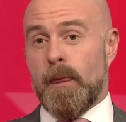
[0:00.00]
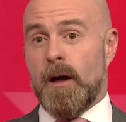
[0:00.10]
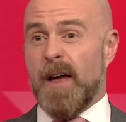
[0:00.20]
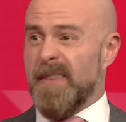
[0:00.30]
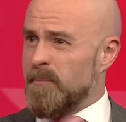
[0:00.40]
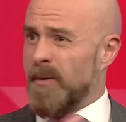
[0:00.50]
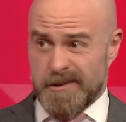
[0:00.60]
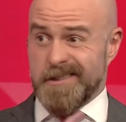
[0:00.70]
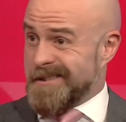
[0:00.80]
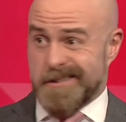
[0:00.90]
And that
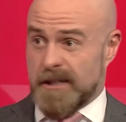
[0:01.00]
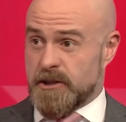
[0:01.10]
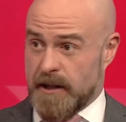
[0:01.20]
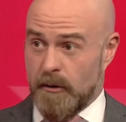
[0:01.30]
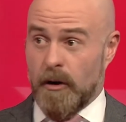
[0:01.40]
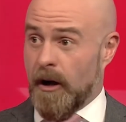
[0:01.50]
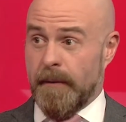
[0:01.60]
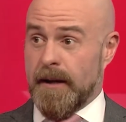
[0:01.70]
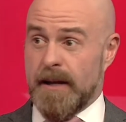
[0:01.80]
process is essentially ongoing.